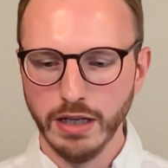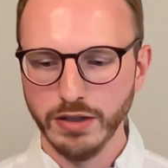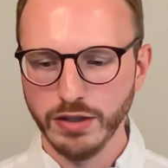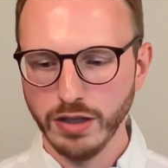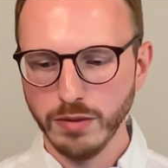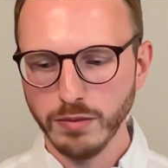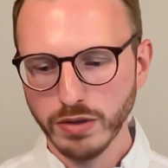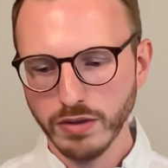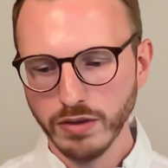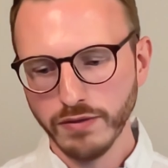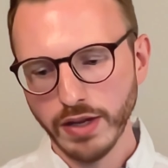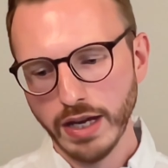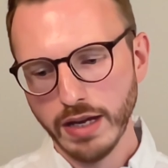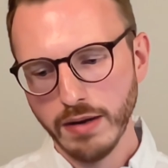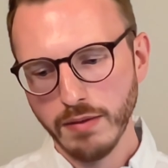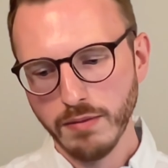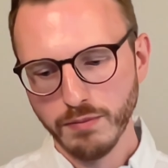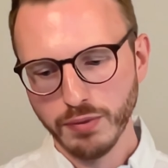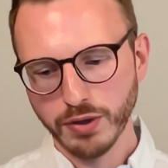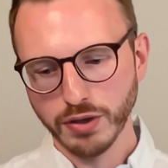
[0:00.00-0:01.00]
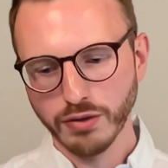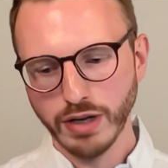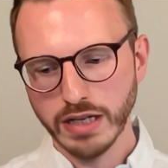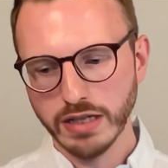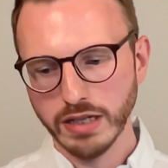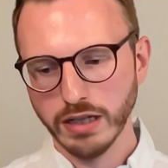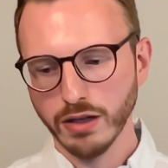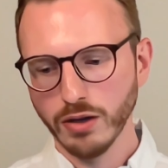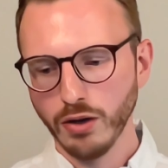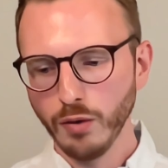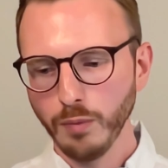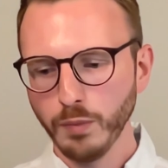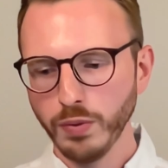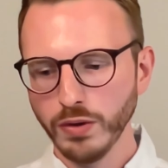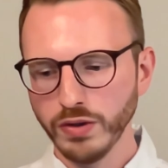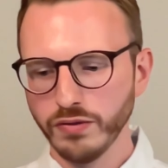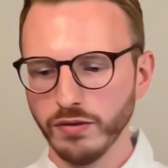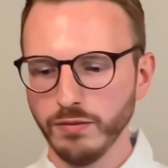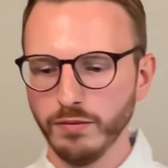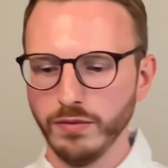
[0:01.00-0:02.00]
In terms of then progressing
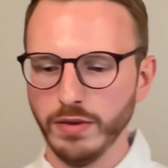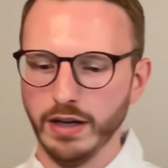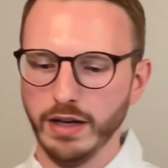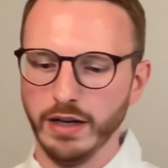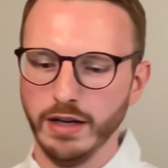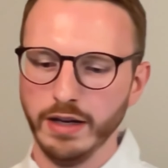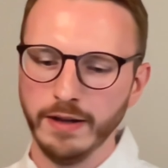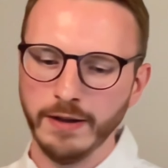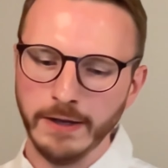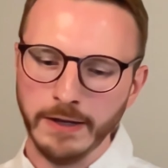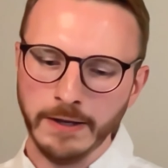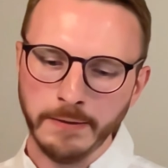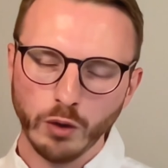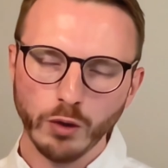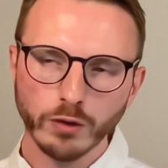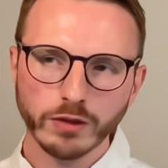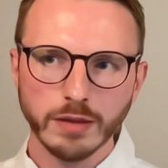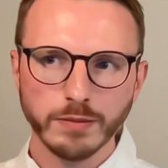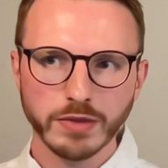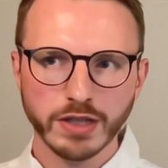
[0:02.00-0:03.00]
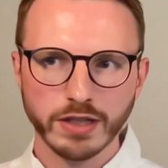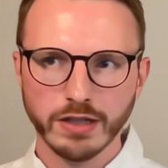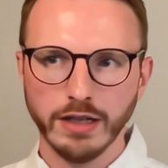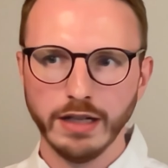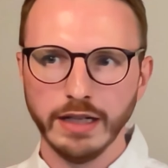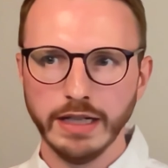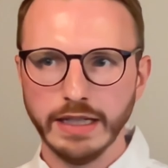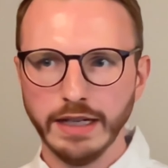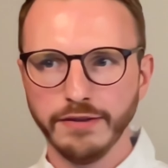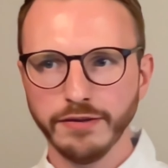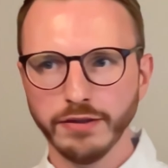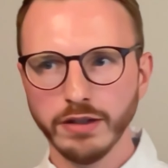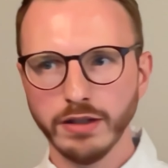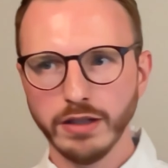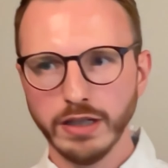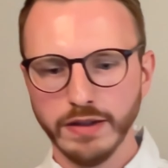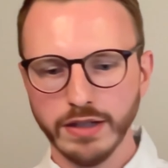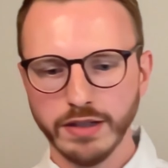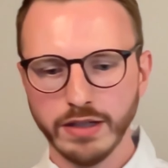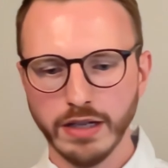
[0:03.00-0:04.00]
upwards from there, all teams are slightly
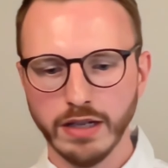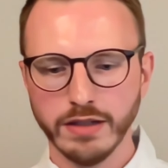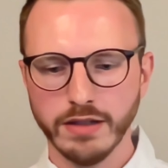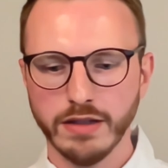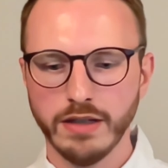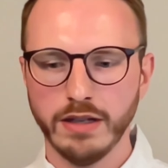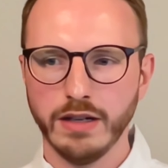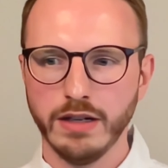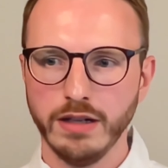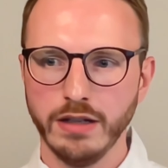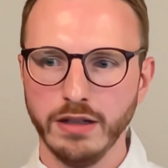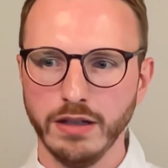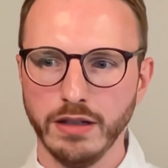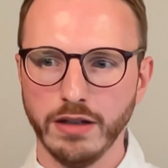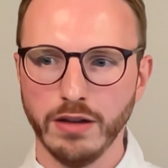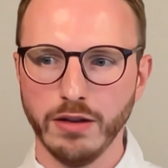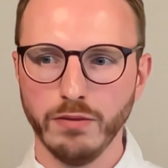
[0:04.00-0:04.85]
different in the sense that,